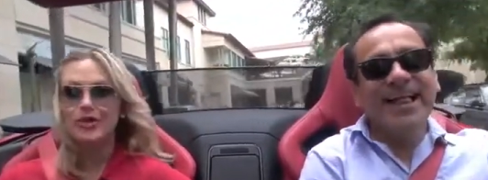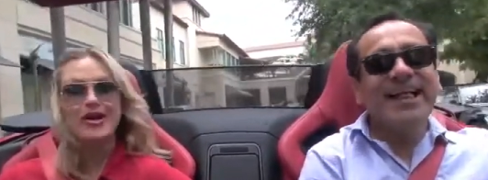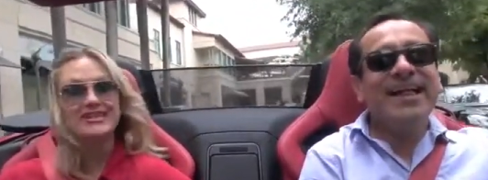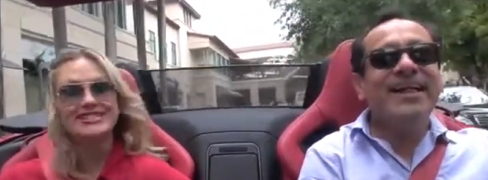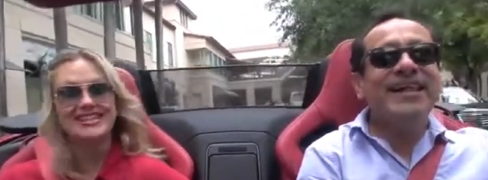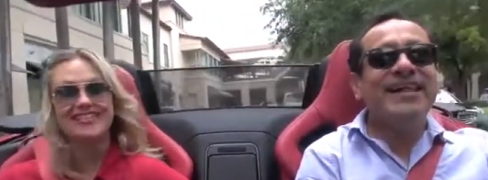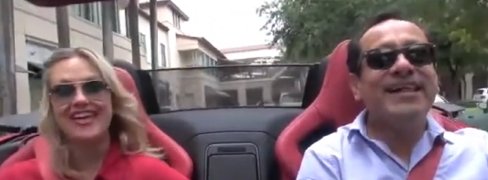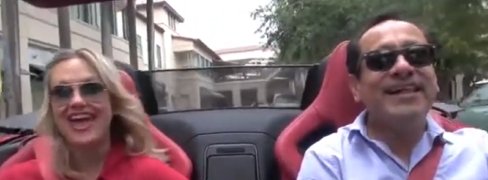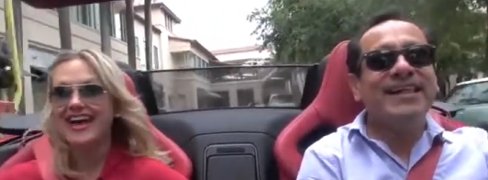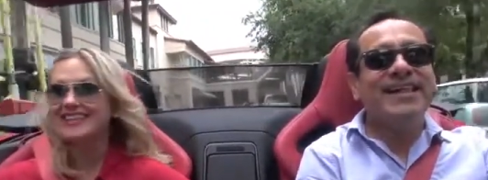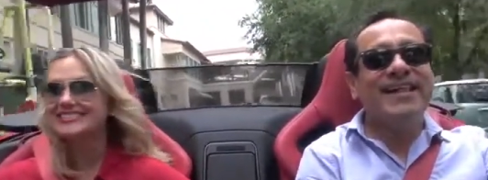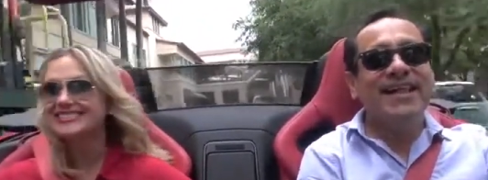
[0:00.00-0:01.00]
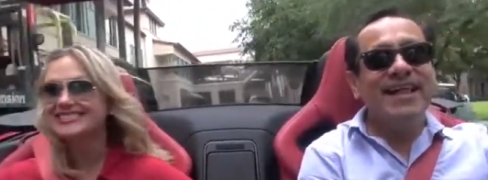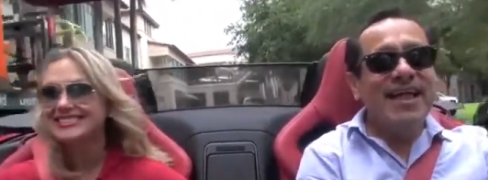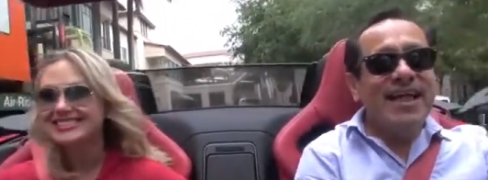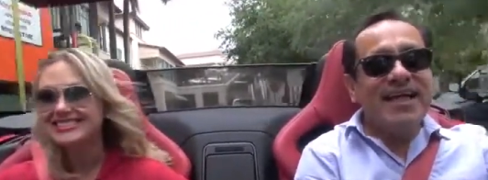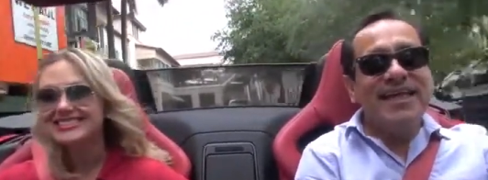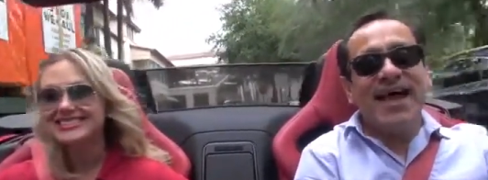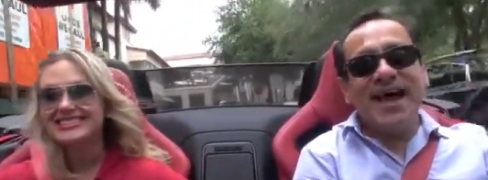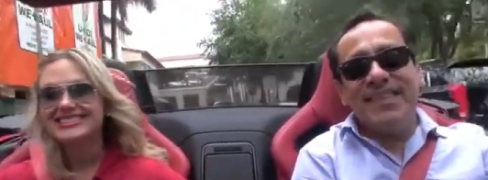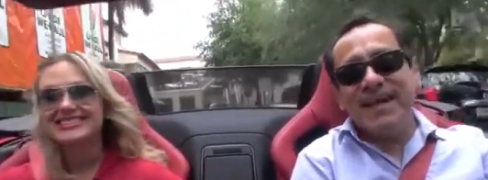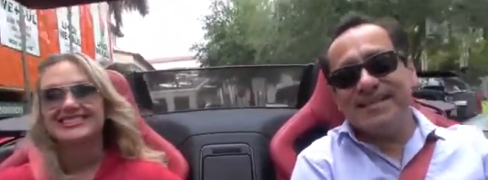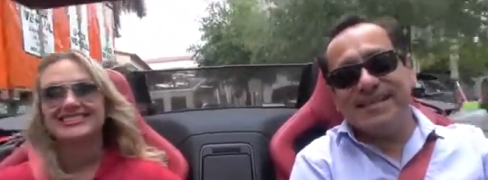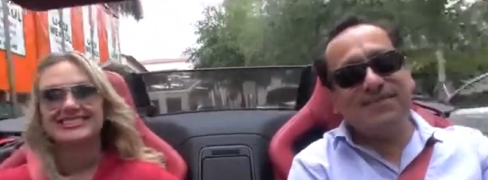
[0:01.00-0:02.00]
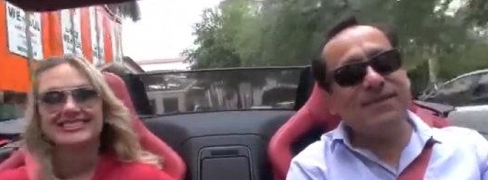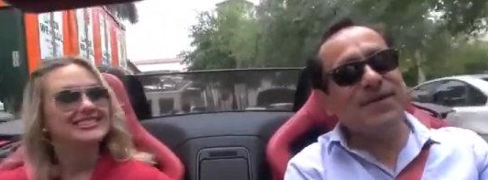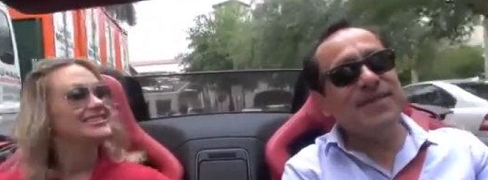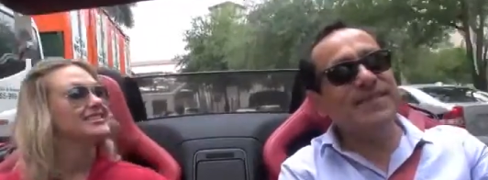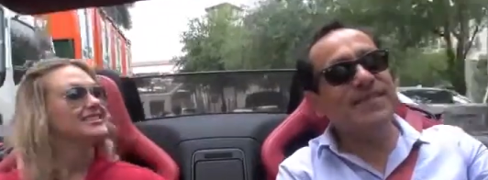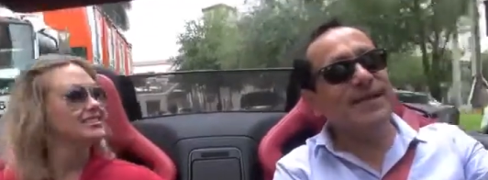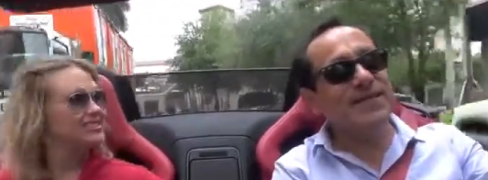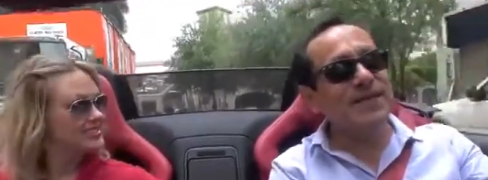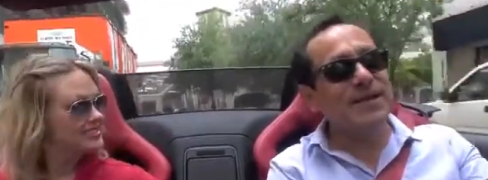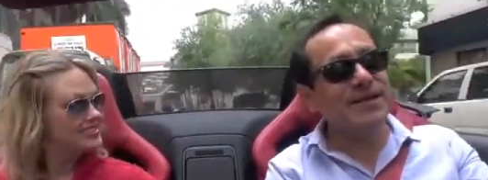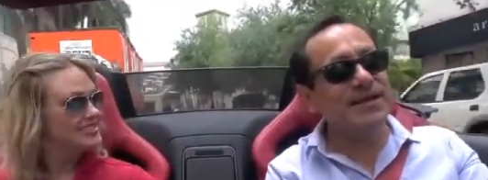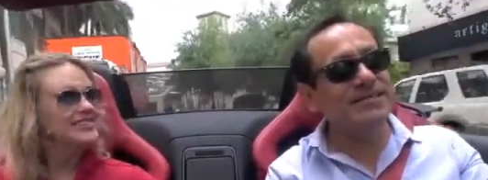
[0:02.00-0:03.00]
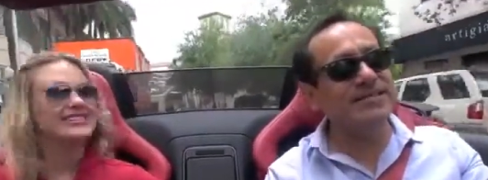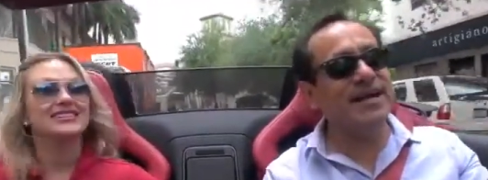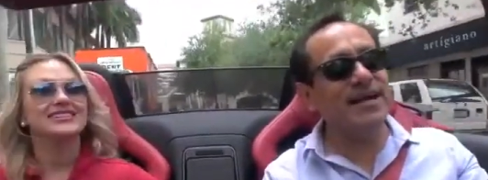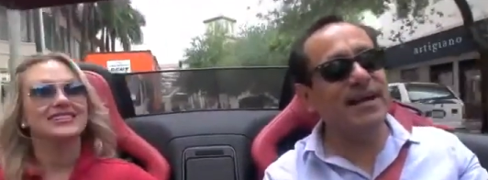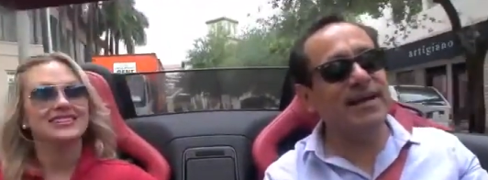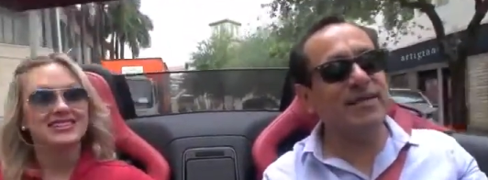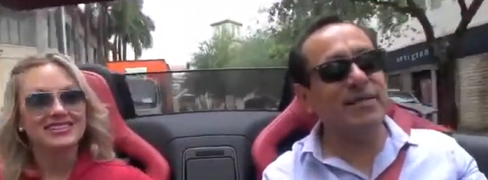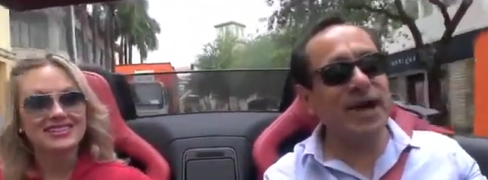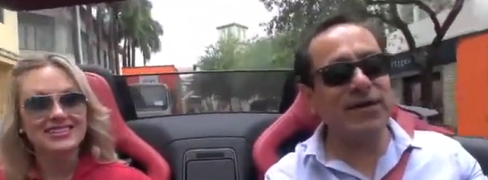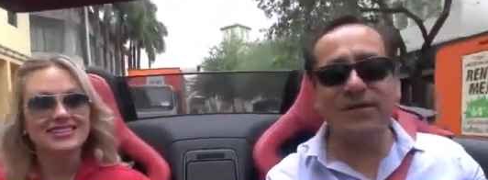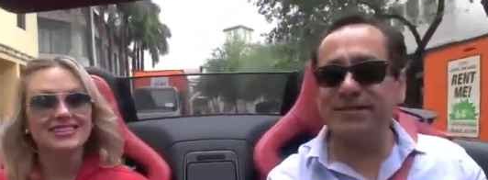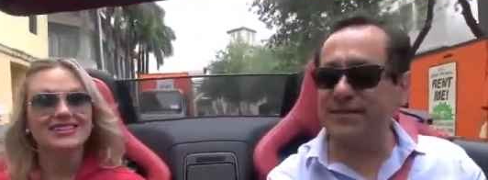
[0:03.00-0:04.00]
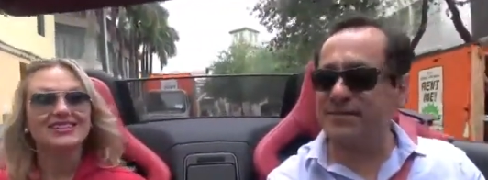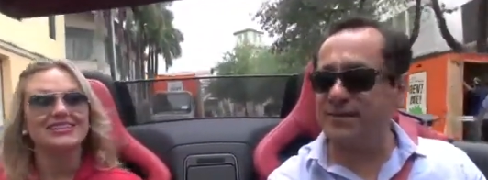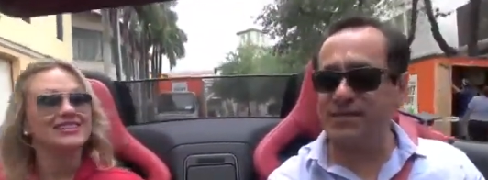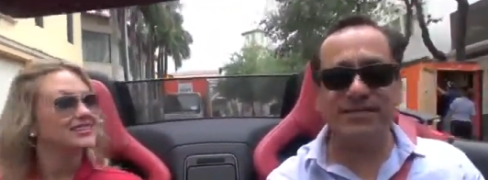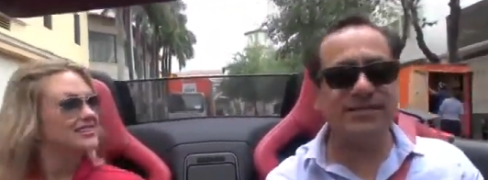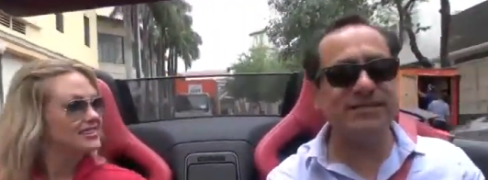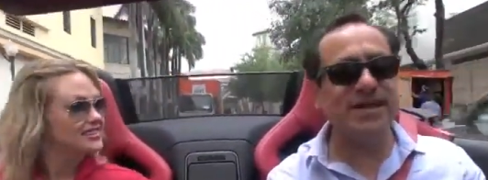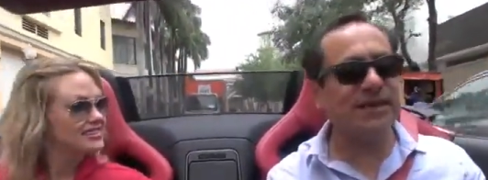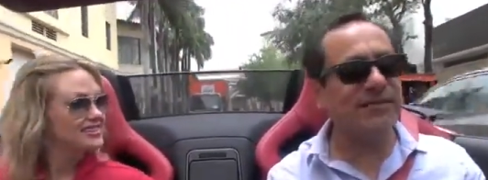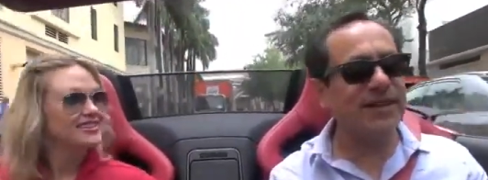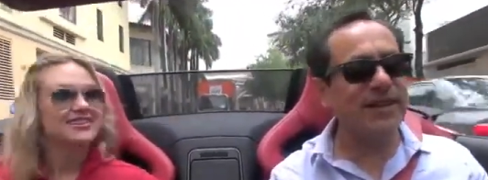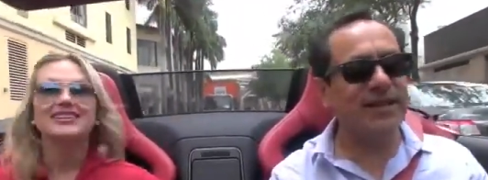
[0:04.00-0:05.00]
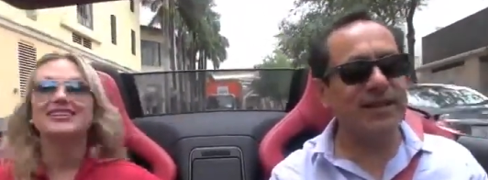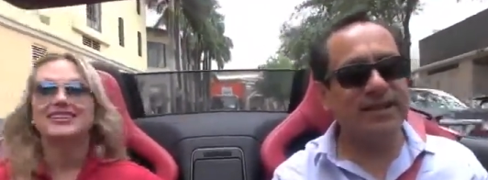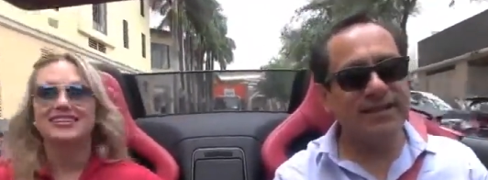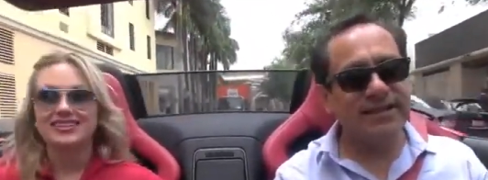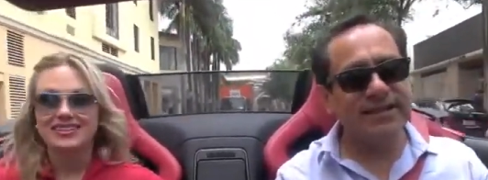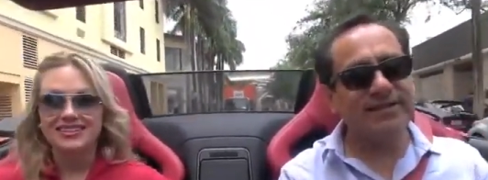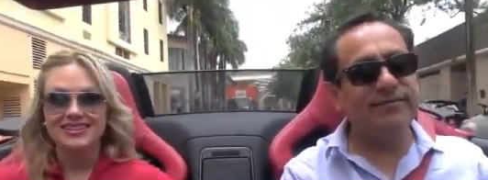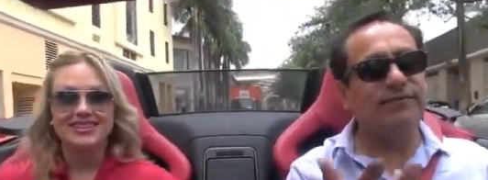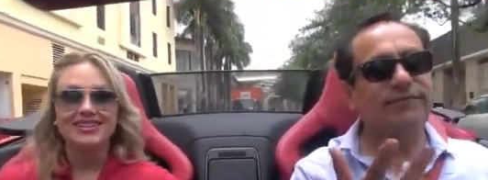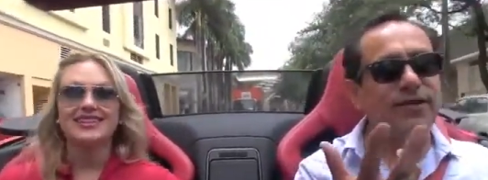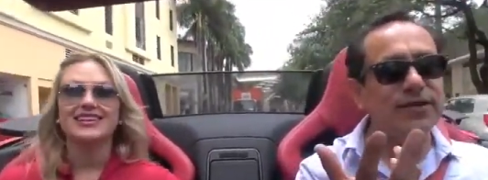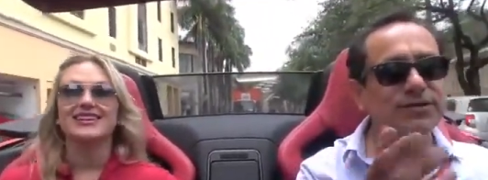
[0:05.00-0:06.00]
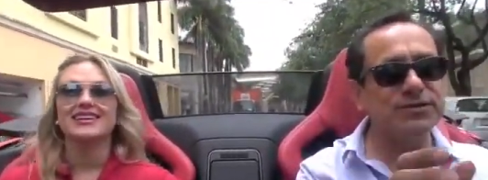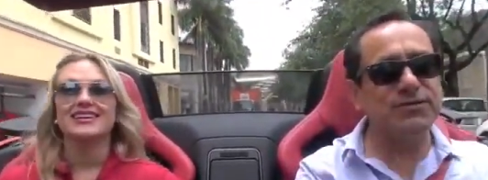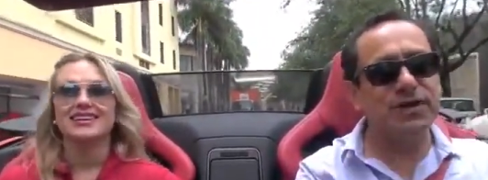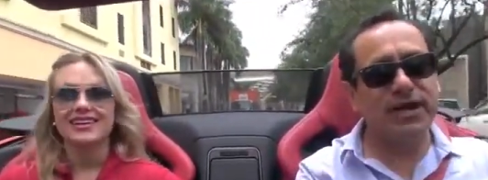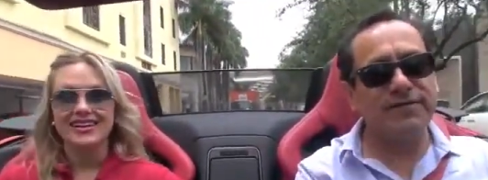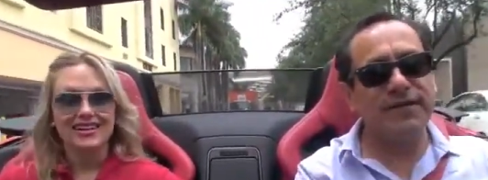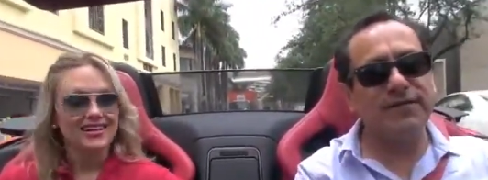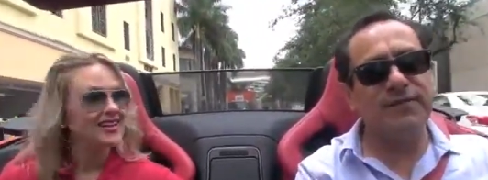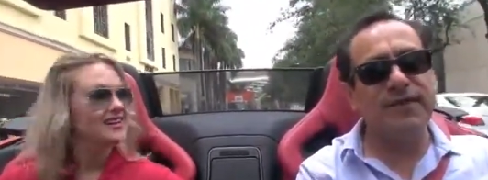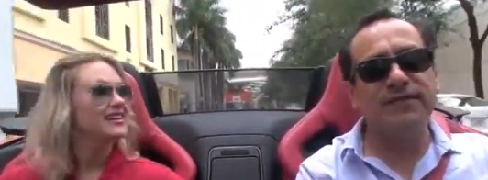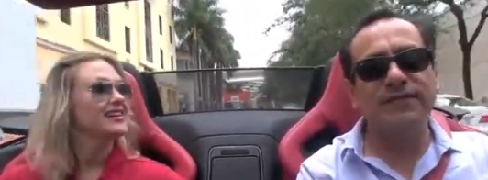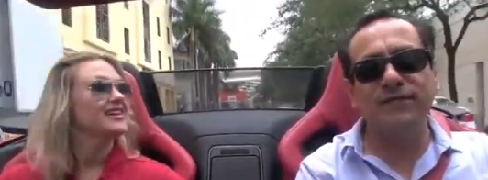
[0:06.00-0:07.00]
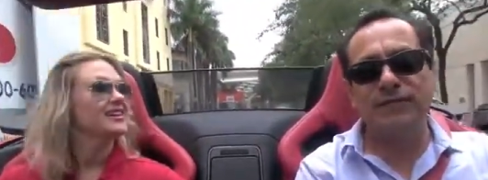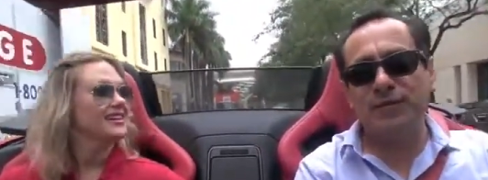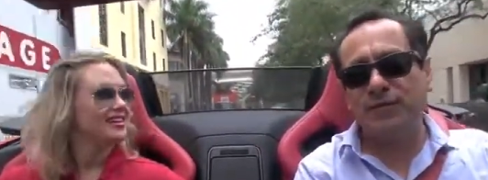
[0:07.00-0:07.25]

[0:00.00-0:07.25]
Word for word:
Speaker 1: requesting that.
Speaker 2: Yeah, that's a funny thing because uh, the manual transmissions are really fun to drive and maybe for